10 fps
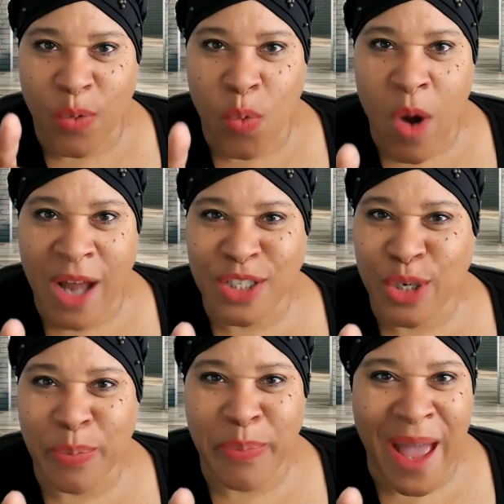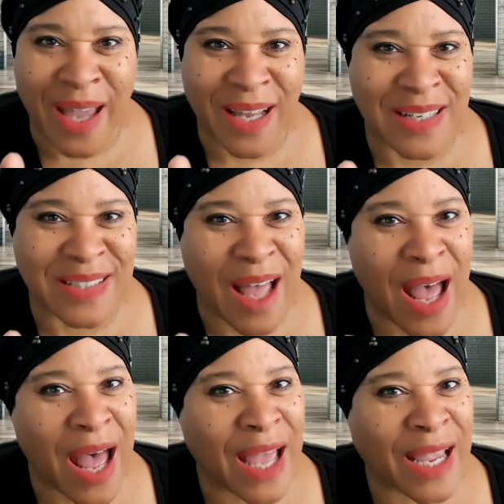"Watch your back, because
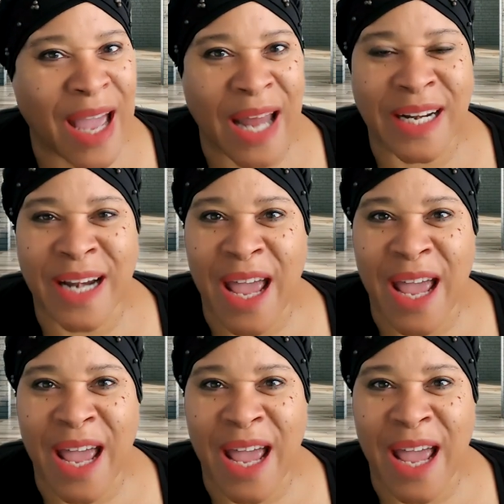I got a